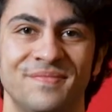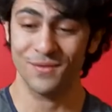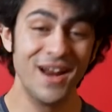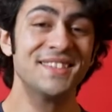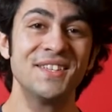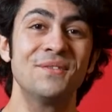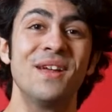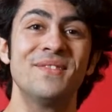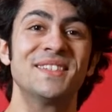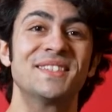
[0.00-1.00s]
Ranting and
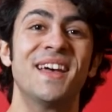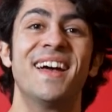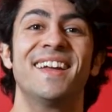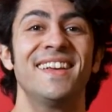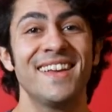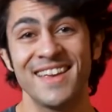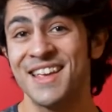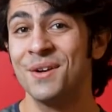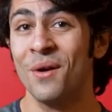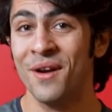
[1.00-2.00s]
raving aside,
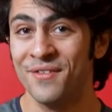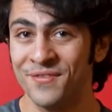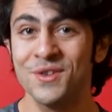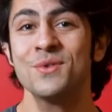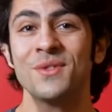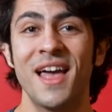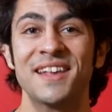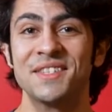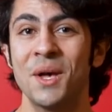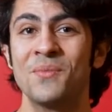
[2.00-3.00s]
here are a few
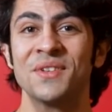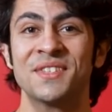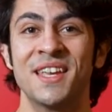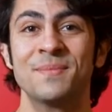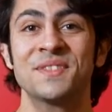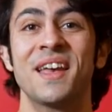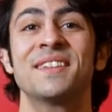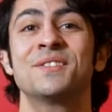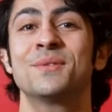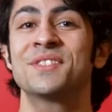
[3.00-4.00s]
last helpful tips
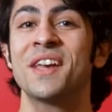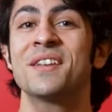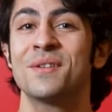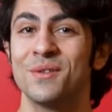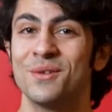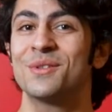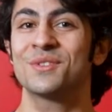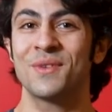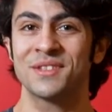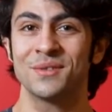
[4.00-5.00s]
as you set your New
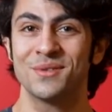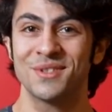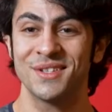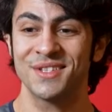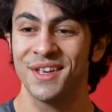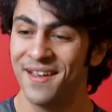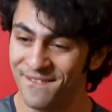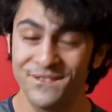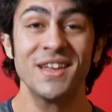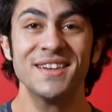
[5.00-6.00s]
Year's resolutions,
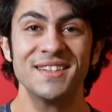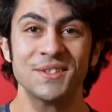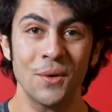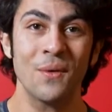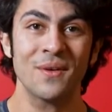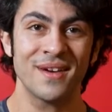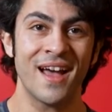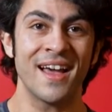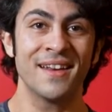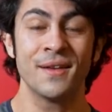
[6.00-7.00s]
fitness or
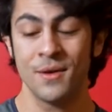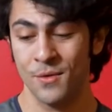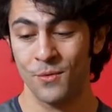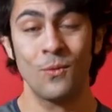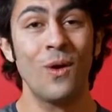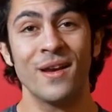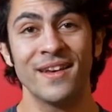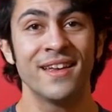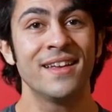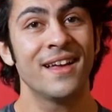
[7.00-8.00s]
not.
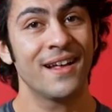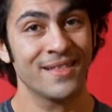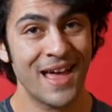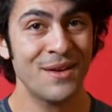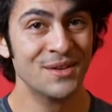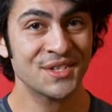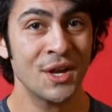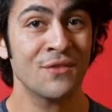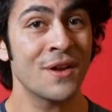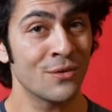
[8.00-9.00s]
One, allow
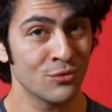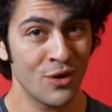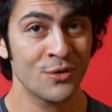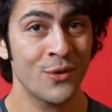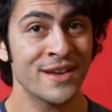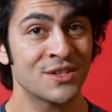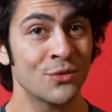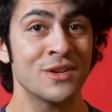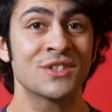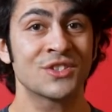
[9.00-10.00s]
yourself a runway
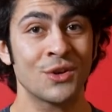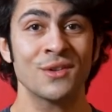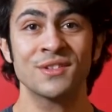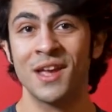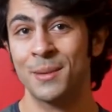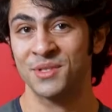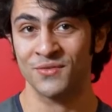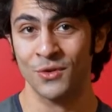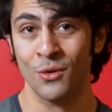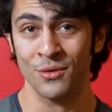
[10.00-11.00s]
to reach certain types
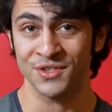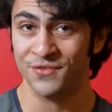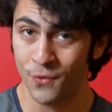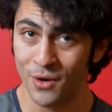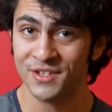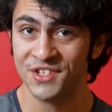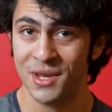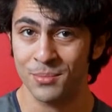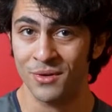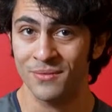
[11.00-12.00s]
of goals. For
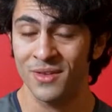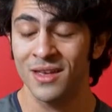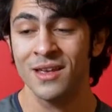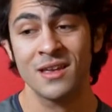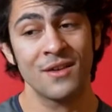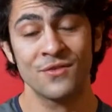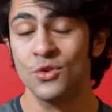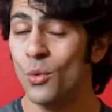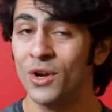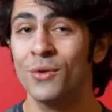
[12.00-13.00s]
example, if
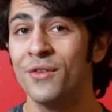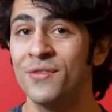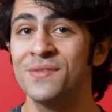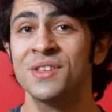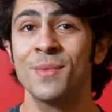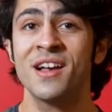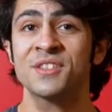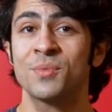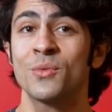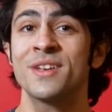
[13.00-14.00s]
you want to run 50
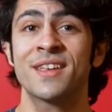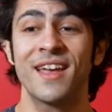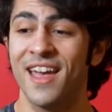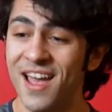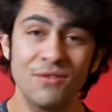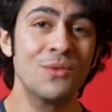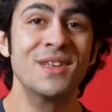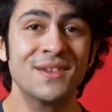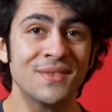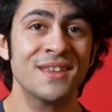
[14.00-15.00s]
miles per week every
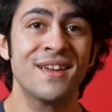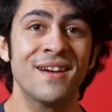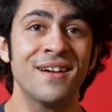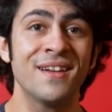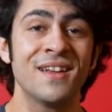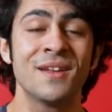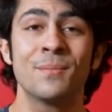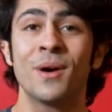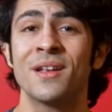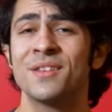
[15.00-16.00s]
week of the year,
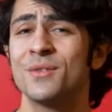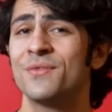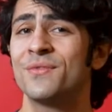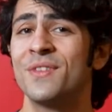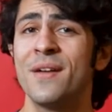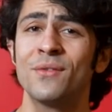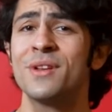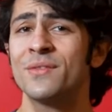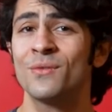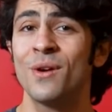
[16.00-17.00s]
but you've
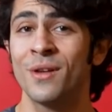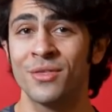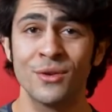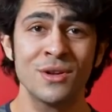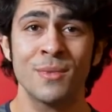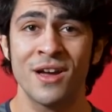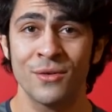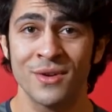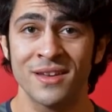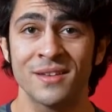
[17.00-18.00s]
never even run a
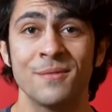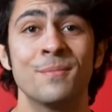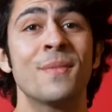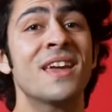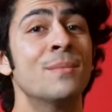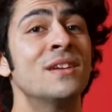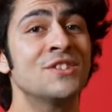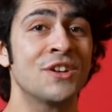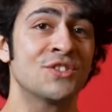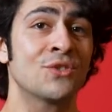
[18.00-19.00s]
30-mile week, maybe
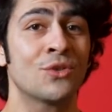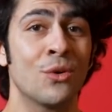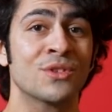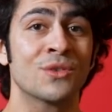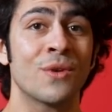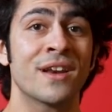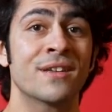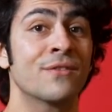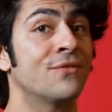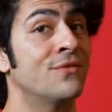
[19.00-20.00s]
adjust your goal to
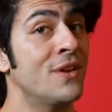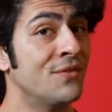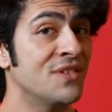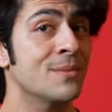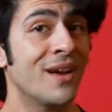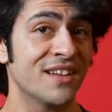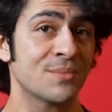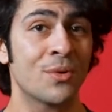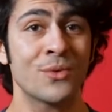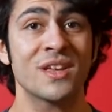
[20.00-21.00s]
running 50
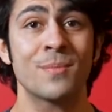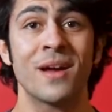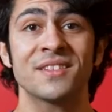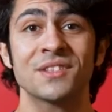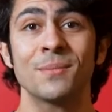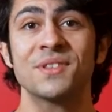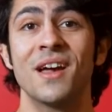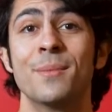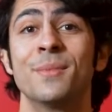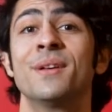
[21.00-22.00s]
miles per week by
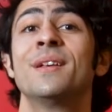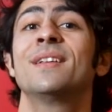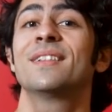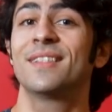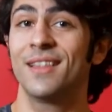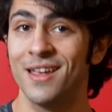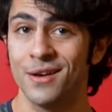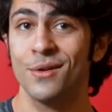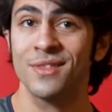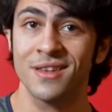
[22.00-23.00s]
sometime
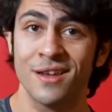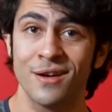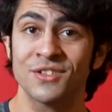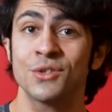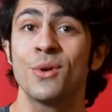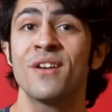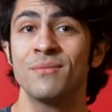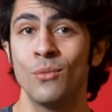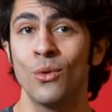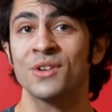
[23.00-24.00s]
later in the year so you
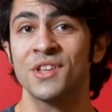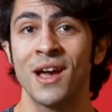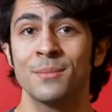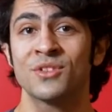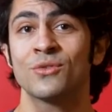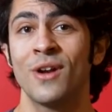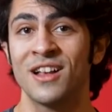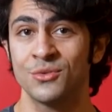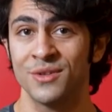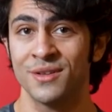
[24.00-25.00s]
have more time to
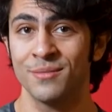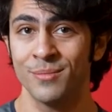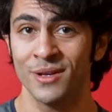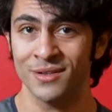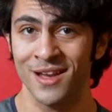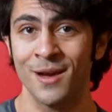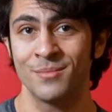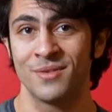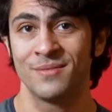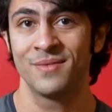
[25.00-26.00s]
gradually build
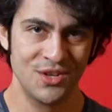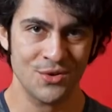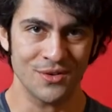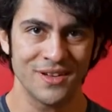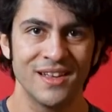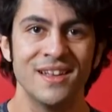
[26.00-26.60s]
up. Two,